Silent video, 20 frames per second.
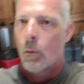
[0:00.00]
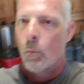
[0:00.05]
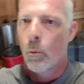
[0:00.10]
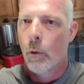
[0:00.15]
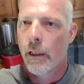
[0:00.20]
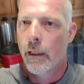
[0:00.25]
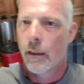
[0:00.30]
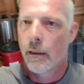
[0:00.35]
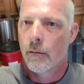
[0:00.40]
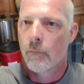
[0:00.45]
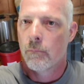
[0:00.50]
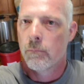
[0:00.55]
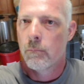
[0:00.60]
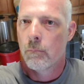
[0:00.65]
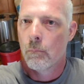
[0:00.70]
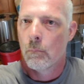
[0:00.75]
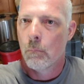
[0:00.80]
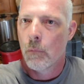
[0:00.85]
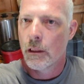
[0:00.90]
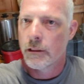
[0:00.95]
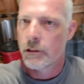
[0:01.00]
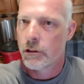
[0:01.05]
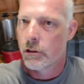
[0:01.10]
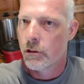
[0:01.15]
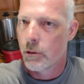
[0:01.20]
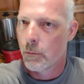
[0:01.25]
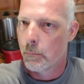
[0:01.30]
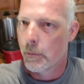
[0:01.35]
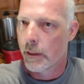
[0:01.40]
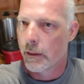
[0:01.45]
We had much
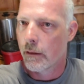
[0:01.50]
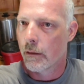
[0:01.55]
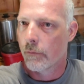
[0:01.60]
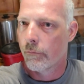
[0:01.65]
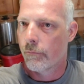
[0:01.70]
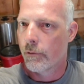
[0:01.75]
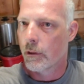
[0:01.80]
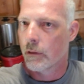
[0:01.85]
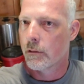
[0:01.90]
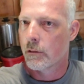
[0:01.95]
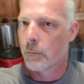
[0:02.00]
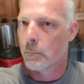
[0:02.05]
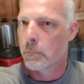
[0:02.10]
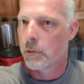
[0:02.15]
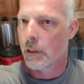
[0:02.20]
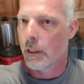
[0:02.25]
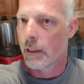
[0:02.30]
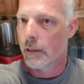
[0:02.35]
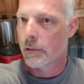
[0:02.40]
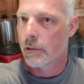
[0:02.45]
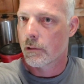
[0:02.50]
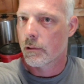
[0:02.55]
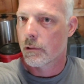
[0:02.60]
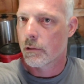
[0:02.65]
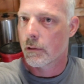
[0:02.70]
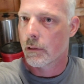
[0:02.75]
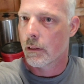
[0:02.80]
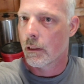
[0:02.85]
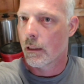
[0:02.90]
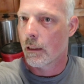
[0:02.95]
too big a filter press